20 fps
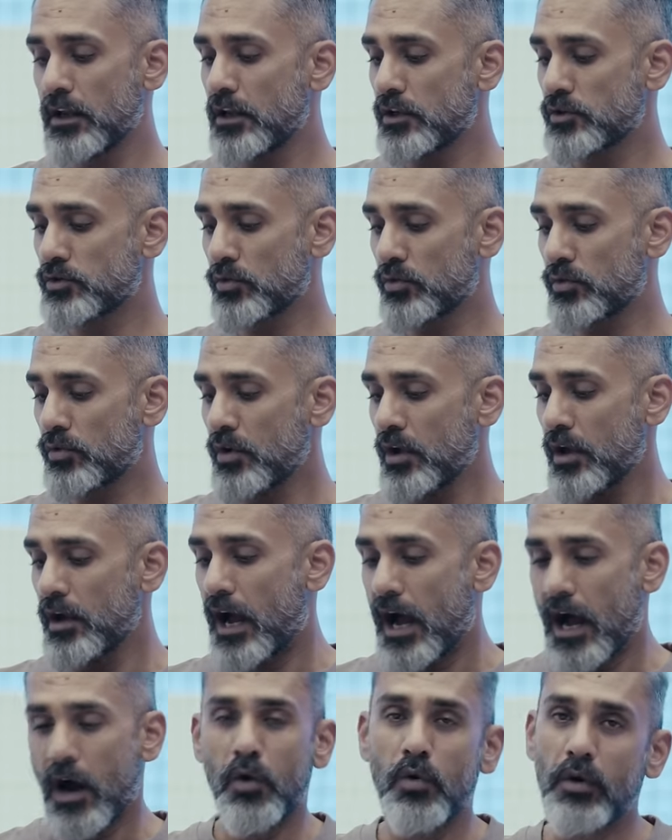So
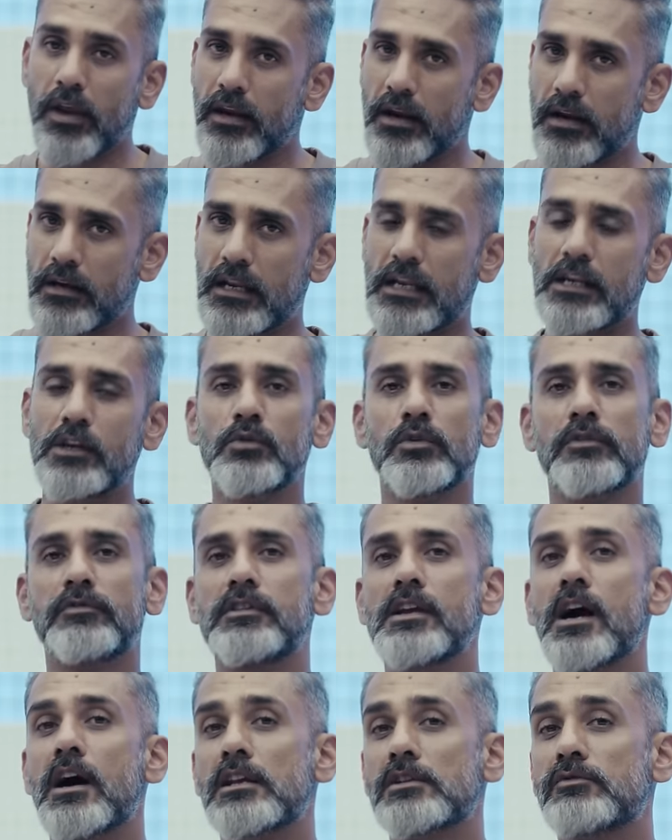how can I tell you if
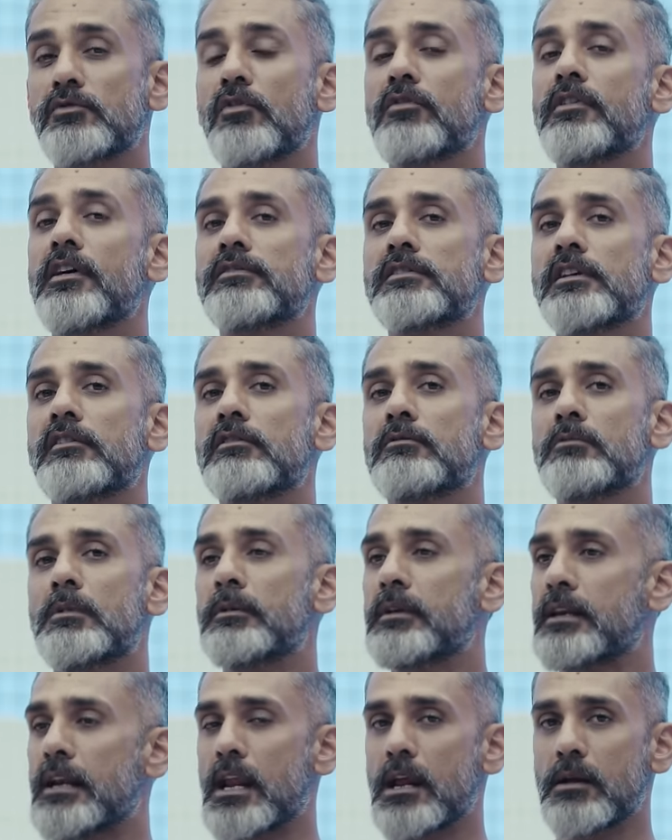the RS457 will
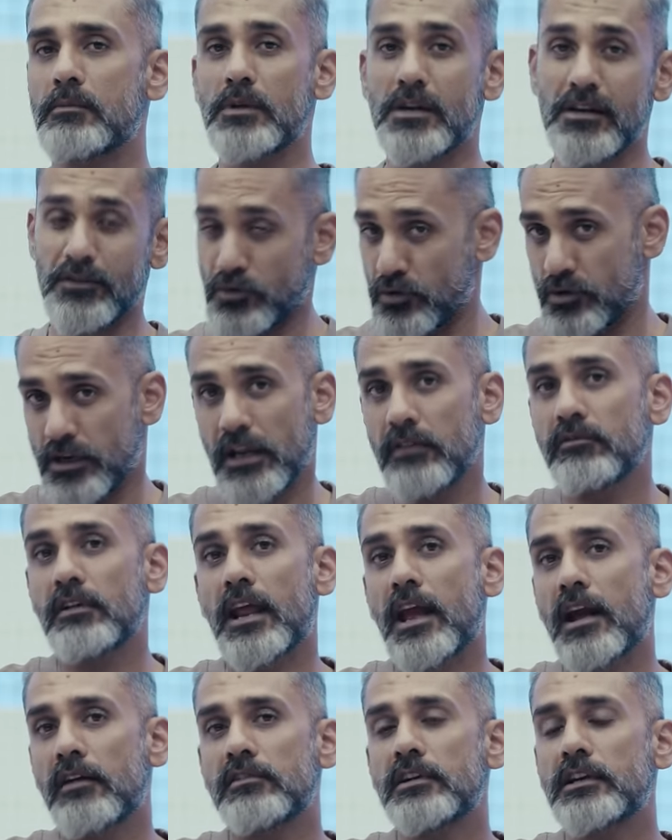be reliable today when
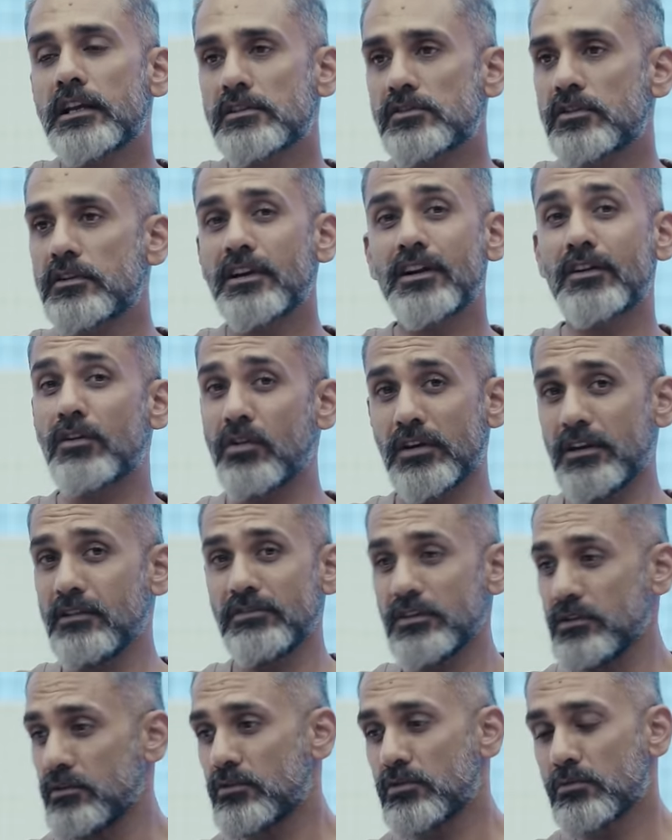I haven't tested it, or
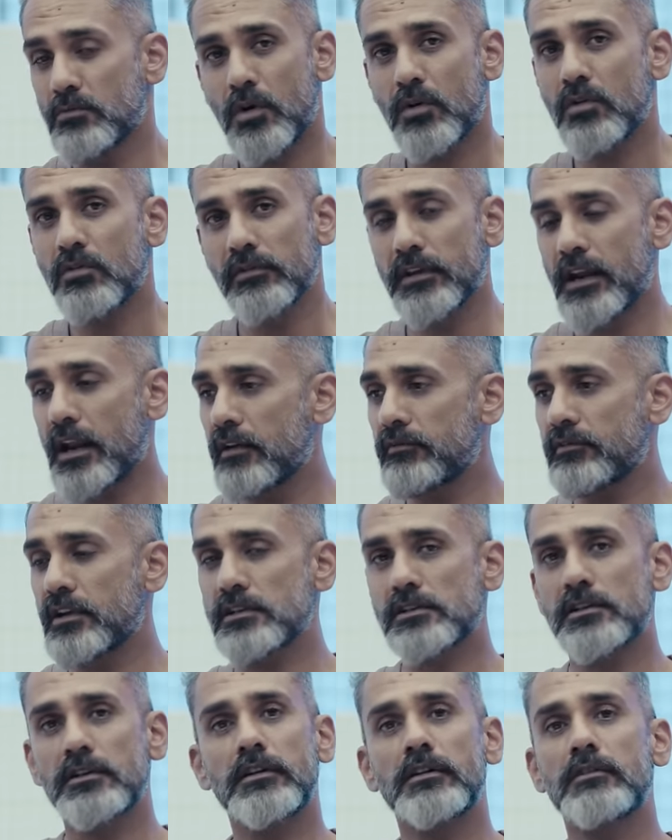even tomorrow when I have
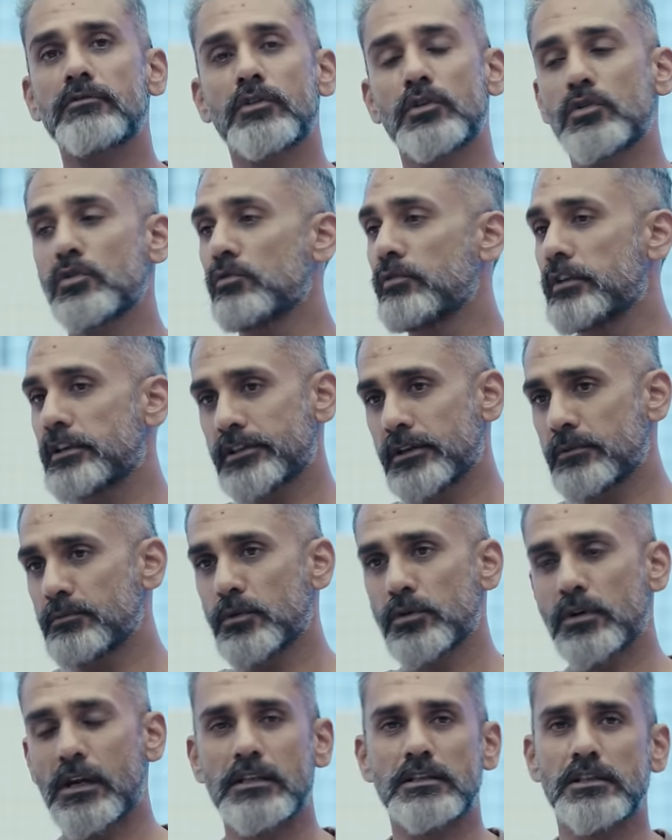tested it for two weeks and
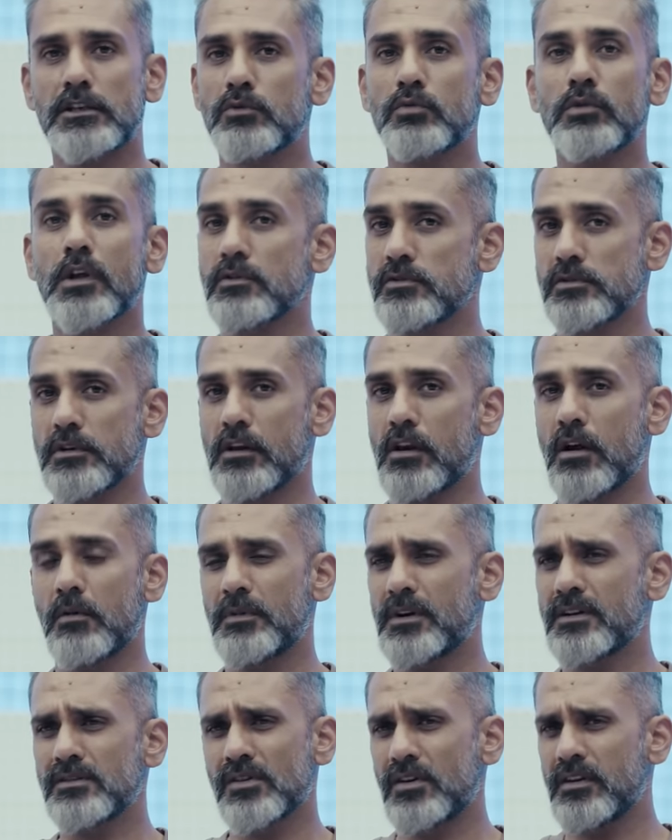put, let's say, 2,000
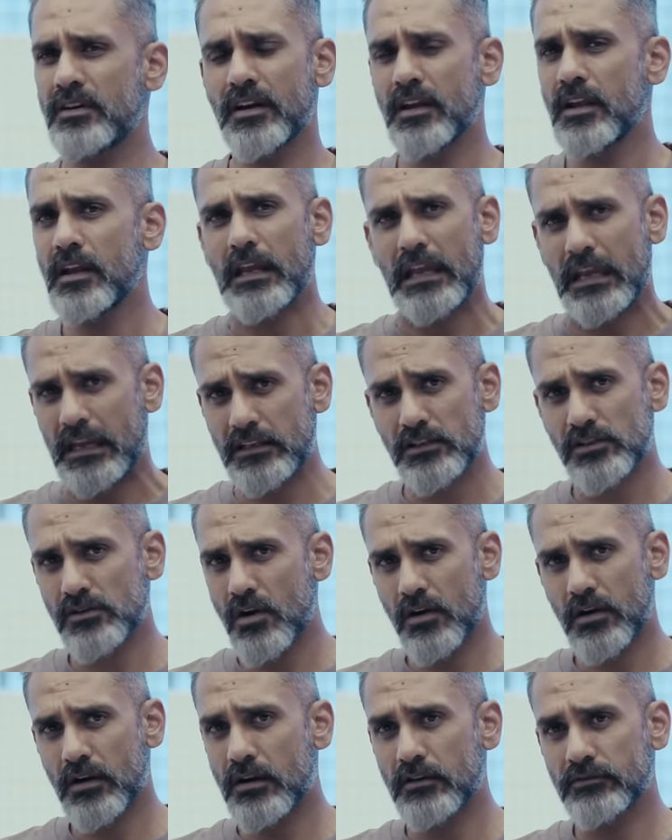kilometers on it? It's
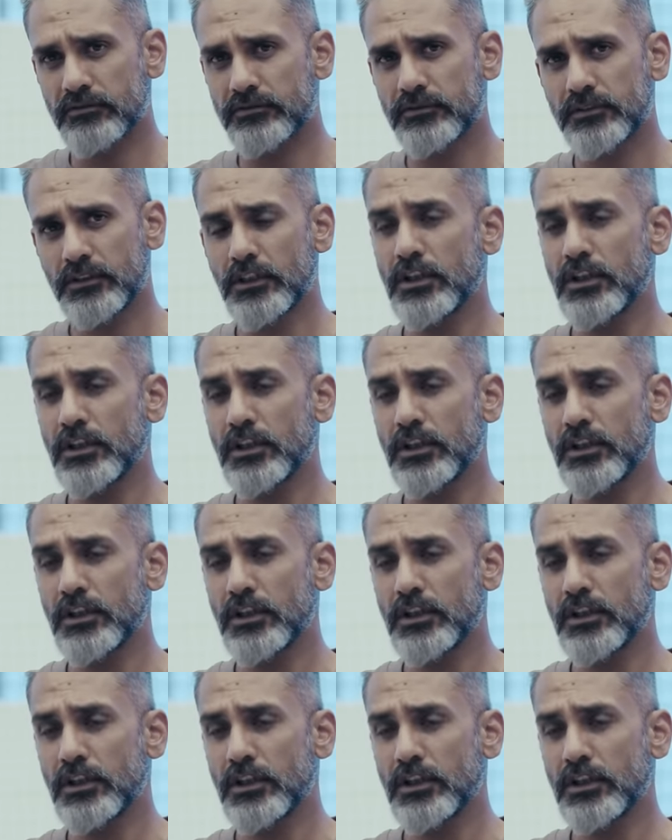not enough.